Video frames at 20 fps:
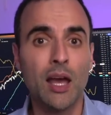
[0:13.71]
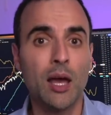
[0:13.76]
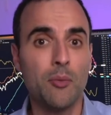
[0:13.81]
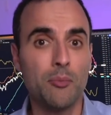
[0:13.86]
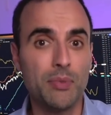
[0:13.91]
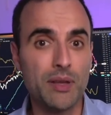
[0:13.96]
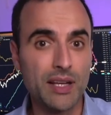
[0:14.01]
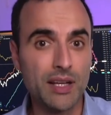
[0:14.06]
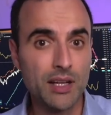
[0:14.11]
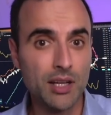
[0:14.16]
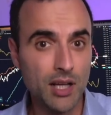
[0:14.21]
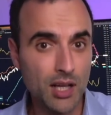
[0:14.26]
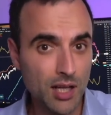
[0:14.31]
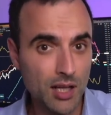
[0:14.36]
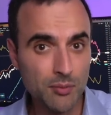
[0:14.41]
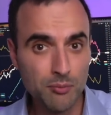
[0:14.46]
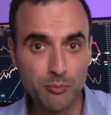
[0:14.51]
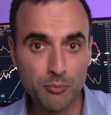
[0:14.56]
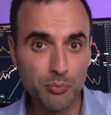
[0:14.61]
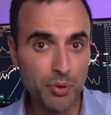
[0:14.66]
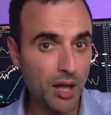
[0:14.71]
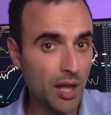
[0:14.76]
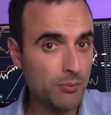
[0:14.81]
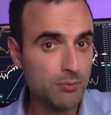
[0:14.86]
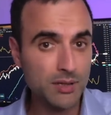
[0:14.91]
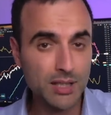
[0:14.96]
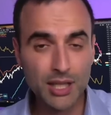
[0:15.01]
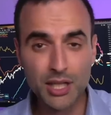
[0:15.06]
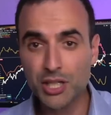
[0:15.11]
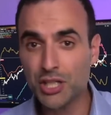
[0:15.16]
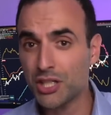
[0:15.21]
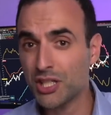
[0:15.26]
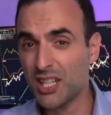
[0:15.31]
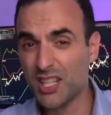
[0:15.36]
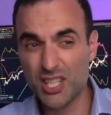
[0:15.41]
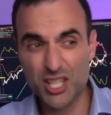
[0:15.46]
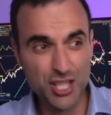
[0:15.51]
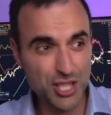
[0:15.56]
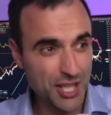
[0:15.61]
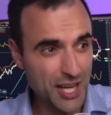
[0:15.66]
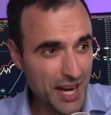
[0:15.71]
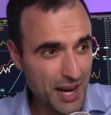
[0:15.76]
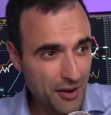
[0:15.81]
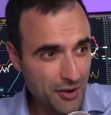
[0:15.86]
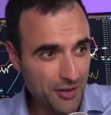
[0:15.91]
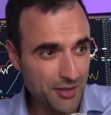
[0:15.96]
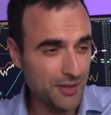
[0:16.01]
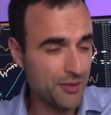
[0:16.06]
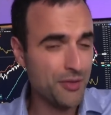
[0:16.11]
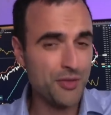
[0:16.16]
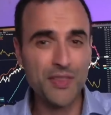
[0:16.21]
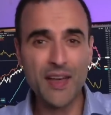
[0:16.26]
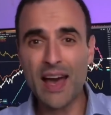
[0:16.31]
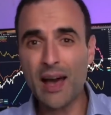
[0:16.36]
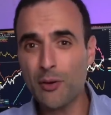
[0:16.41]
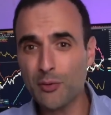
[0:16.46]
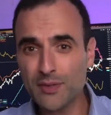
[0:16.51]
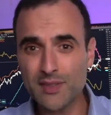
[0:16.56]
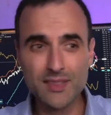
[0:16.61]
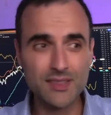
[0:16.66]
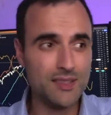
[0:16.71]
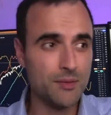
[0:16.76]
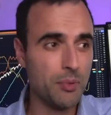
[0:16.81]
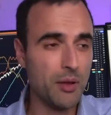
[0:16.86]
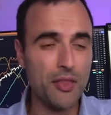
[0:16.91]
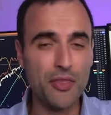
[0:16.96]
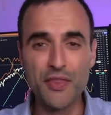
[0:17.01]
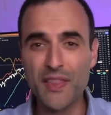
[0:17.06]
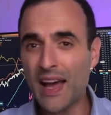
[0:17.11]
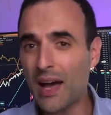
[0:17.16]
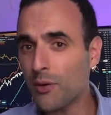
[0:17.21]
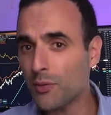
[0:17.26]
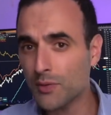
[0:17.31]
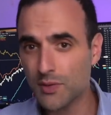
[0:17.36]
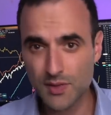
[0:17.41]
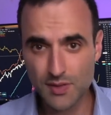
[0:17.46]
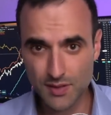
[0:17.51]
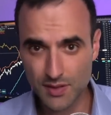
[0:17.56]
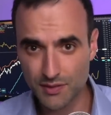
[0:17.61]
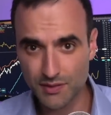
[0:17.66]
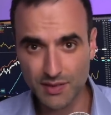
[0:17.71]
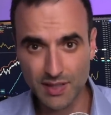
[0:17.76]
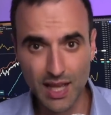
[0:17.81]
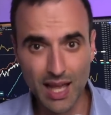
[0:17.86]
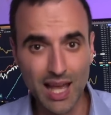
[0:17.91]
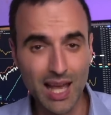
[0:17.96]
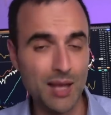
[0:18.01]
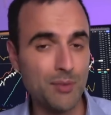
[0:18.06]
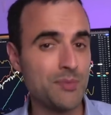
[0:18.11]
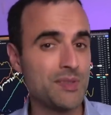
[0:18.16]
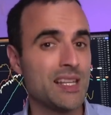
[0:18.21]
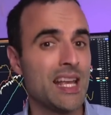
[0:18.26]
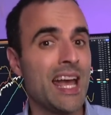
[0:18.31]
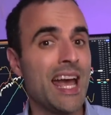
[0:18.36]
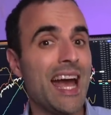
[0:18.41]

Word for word: become published, shared thousands upon thousands of times,